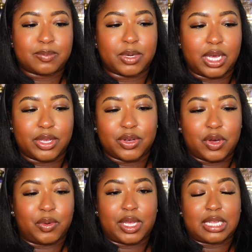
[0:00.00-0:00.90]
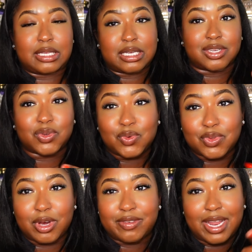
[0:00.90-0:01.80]
but you know, you gotta take your shoes
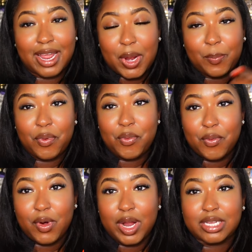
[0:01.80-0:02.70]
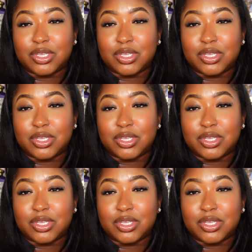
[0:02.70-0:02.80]
off in the airport.